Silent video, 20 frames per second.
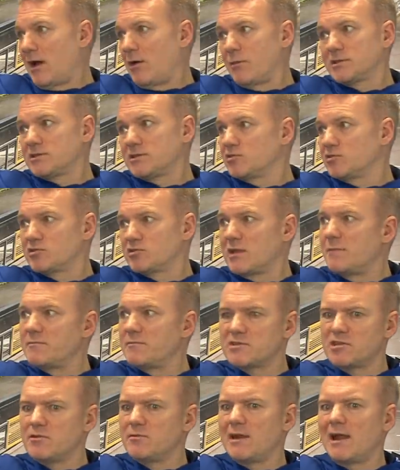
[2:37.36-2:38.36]
Now it's just them
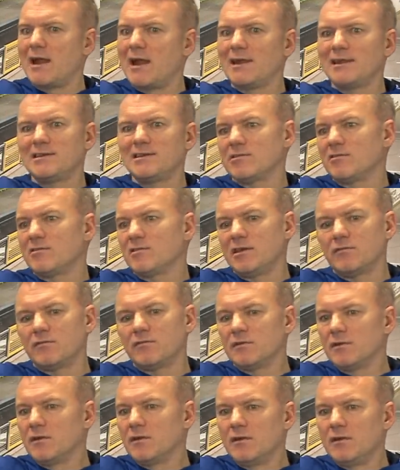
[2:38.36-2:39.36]
two, and Ali's not
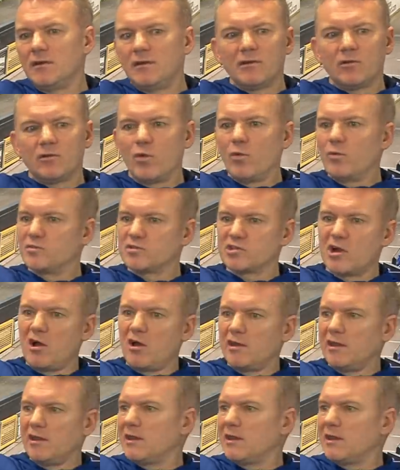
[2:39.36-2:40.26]
even comes on.